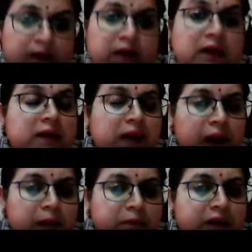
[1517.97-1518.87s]
it
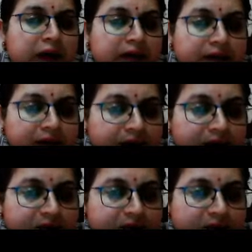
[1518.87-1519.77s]
can be
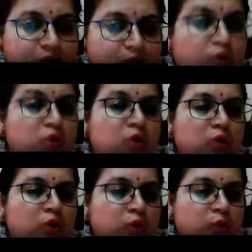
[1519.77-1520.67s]
categorized into
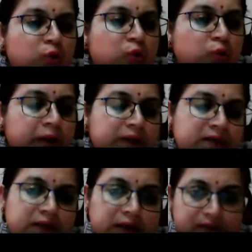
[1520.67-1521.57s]
two major
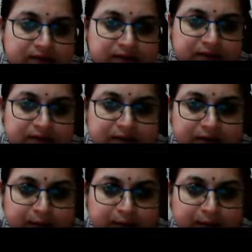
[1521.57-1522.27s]
classes.